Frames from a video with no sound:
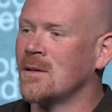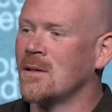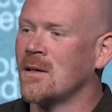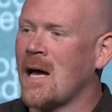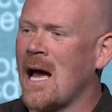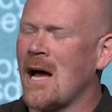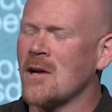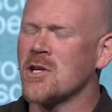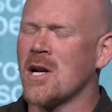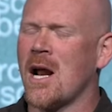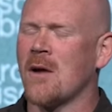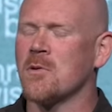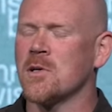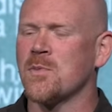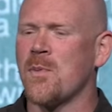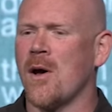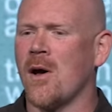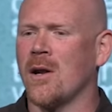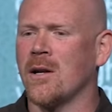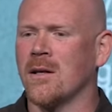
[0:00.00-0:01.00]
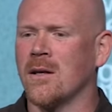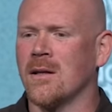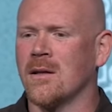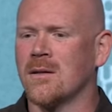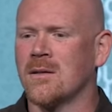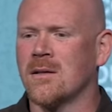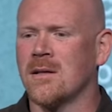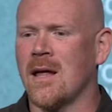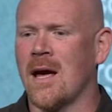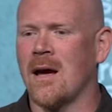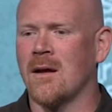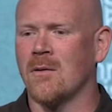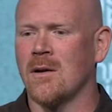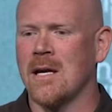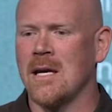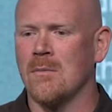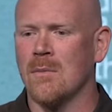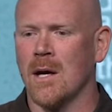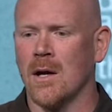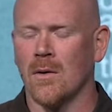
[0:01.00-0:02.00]
How should I respond to that
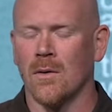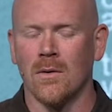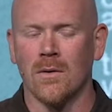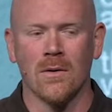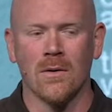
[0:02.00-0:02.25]
email?